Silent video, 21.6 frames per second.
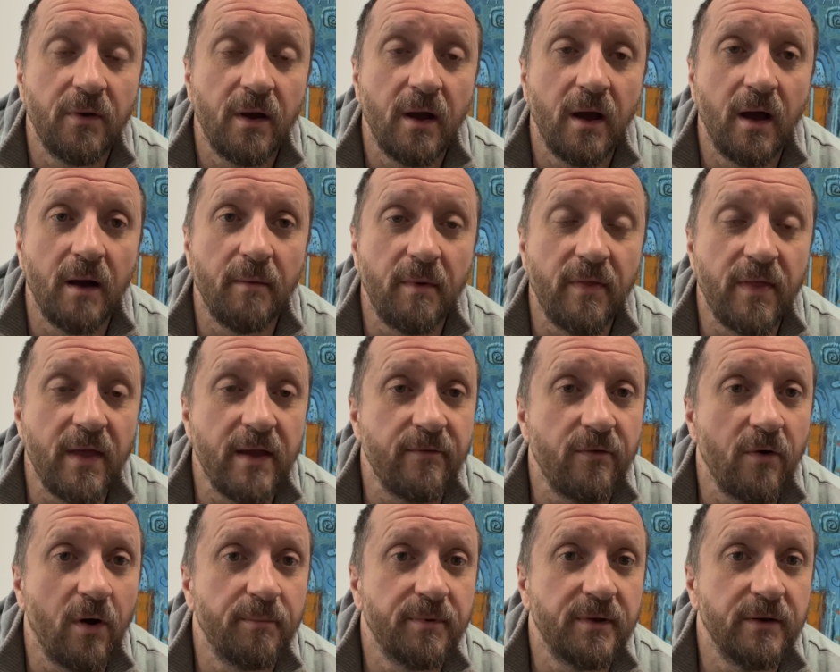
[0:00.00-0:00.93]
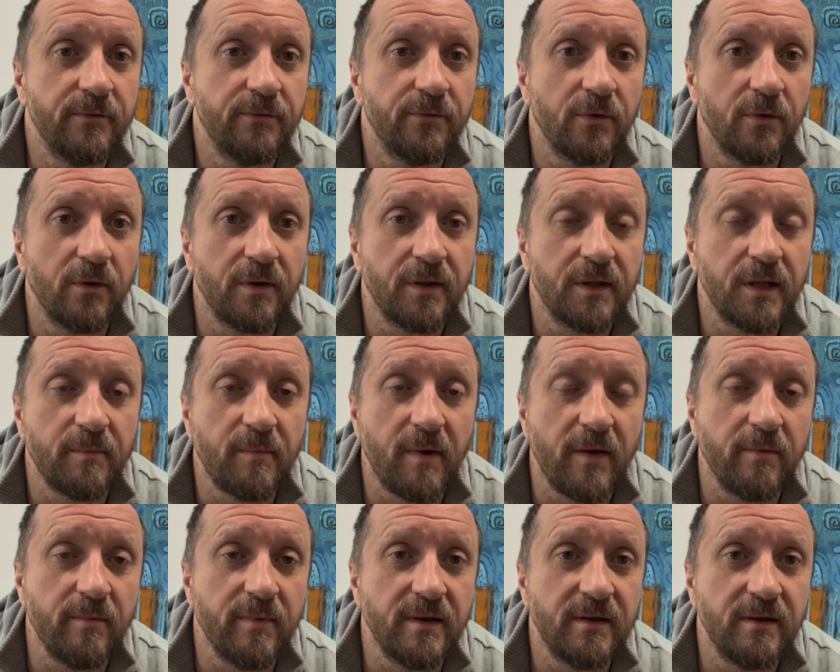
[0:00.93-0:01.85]
and they've opted for some
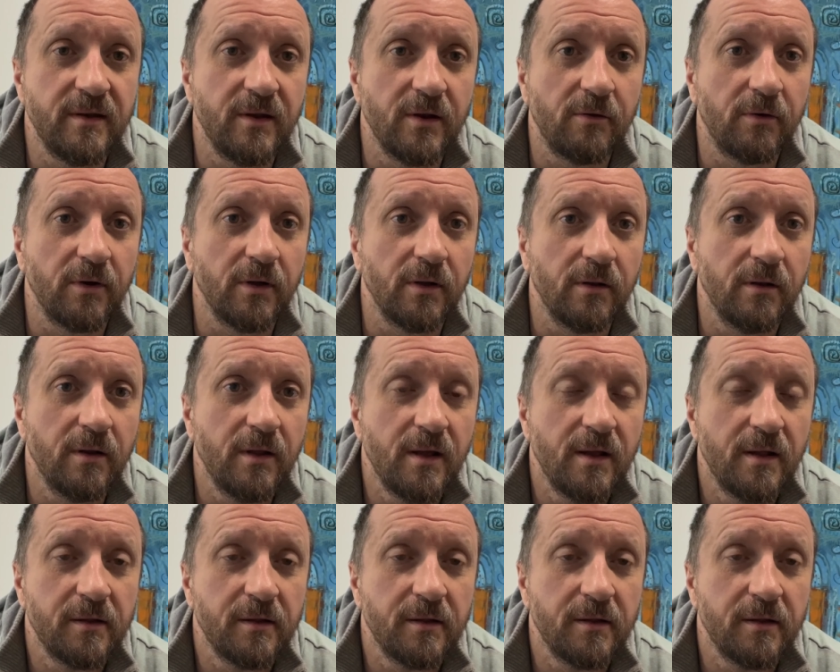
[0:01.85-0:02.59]
other material,